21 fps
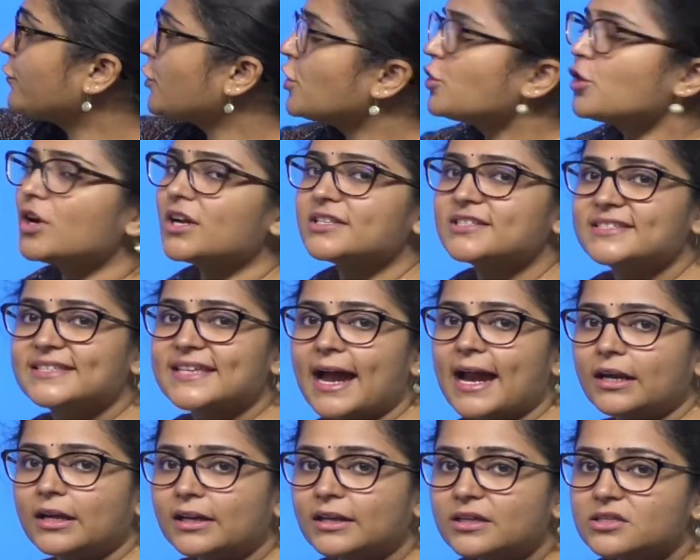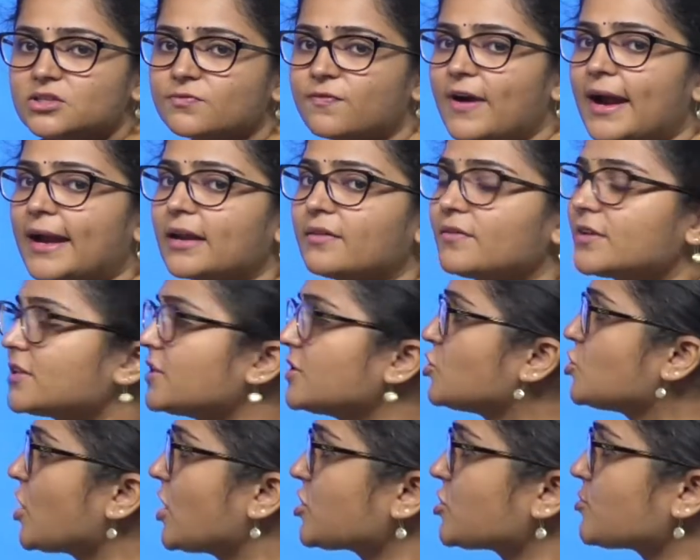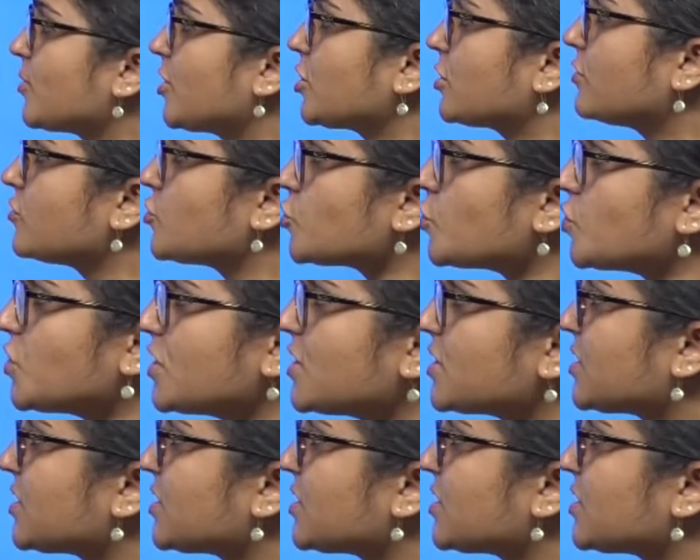you're not satisfied with the judgment of junior